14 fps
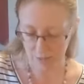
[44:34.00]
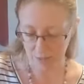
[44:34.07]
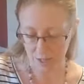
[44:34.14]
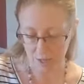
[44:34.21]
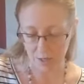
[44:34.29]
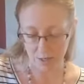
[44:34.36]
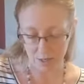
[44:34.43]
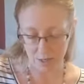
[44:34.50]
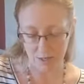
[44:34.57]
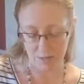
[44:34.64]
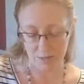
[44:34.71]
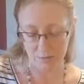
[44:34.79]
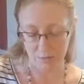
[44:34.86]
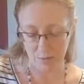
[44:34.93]
that card
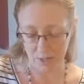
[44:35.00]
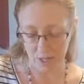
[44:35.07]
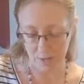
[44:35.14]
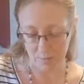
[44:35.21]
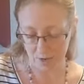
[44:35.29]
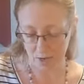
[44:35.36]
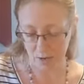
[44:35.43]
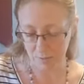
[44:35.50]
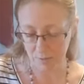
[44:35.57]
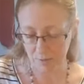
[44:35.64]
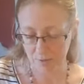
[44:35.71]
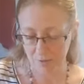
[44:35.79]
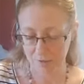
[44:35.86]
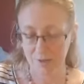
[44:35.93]
is what came up
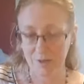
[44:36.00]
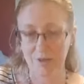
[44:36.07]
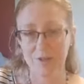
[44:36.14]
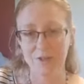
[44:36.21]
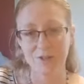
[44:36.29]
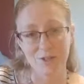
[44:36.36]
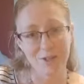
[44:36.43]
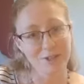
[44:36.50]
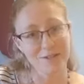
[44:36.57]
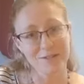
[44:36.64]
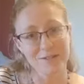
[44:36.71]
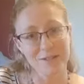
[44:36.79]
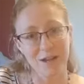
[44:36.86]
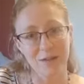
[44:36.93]
during
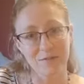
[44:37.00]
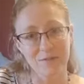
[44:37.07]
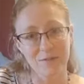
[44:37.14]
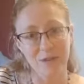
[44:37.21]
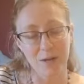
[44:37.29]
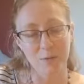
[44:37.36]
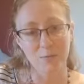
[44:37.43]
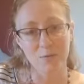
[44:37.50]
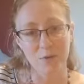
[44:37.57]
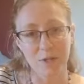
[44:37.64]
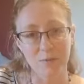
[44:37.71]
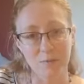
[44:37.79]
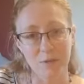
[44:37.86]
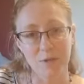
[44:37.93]
this live. I
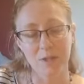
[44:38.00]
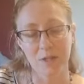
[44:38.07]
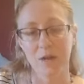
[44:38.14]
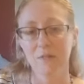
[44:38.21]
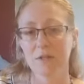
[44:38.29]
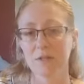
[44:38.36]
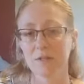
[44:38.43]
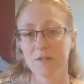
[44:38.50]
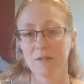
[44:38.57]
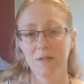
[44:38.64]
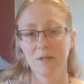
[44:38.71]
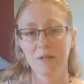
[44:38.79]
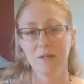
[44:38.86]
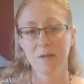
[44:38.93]
really, really love it
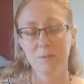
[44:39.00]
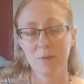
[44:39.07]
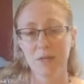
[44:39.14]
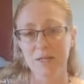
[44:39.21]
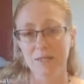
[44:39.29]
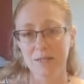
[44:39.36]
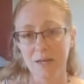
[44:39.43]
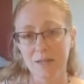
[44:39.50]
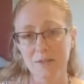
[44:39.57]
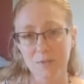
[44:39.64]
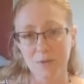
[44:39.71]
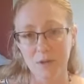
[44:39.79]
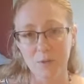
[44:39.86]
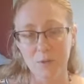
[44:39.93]
because that's
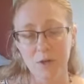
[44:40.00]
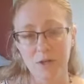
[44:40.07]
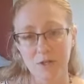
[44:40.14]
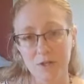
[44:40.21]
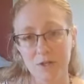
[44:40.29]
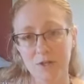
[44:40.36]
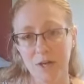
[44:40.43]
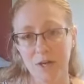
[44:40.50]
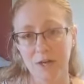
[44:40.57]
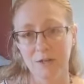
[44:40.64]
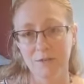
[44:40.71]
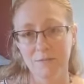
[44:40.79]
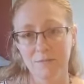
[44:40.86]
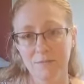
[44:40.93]
what I wanted to
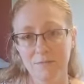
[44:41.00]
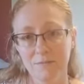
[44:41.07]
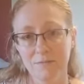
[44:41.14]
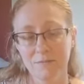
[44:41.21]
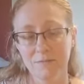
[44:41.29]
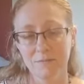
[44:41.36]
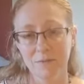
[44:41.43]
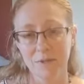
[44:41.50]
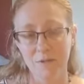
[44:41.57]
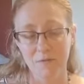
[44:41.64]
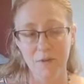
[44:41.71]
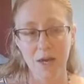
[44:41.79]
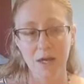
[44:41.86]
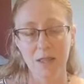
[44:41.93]
share. The
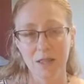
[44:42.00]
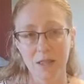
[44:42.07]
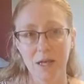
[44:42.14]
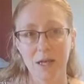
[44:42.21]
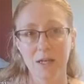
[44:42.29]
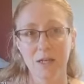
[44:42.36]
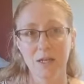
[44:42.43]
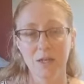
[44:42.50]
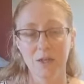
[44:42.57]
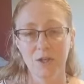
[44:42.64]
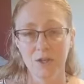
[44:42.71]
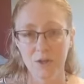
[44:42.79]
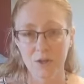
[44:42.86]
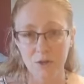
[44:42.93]
fact that
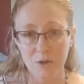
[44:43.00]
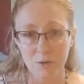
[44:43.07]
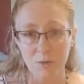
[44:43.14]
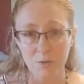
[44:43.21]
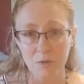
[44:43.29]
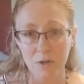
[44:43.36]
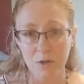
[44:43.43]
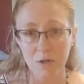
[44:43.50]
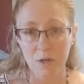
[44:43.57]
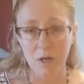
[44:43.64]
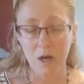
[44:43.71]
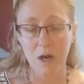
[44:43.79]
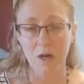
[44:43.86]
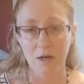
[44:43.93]
you
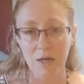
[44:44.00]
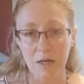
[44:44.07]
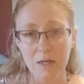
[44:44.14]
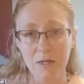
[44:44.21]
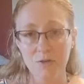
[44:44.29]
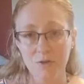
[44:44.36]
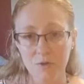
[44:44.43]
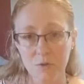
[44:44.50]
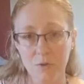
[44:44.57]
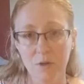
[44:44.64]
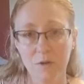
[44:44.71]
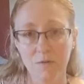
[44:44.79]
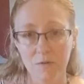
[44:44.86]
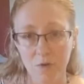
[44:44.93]
are in control
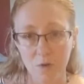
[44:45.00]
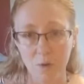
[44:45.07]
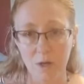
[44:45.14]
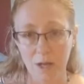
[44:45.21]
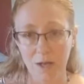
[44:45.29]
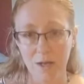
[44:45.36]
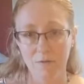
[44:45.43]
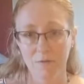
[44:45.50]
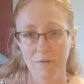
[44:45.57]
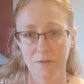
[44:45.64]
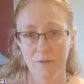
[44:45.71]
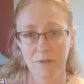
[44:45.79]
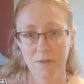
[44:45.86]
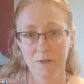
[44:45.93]
of your life,
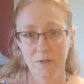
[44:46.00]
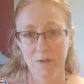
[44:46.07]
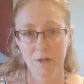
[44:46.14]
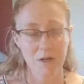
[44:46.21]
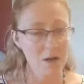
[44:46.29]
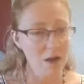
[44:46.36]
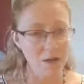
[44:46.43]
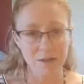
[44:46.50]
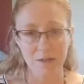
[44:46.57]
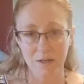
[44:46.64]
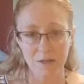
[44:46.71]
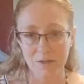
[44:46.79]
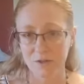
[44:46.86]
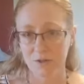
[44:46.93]
not the
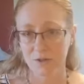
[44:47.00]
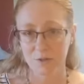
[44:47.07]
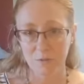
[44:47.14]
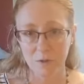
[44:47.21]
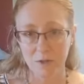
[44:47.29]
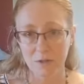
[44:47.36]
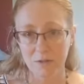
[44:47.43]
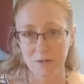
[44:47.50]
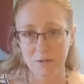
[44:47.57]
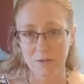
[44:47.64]
external world.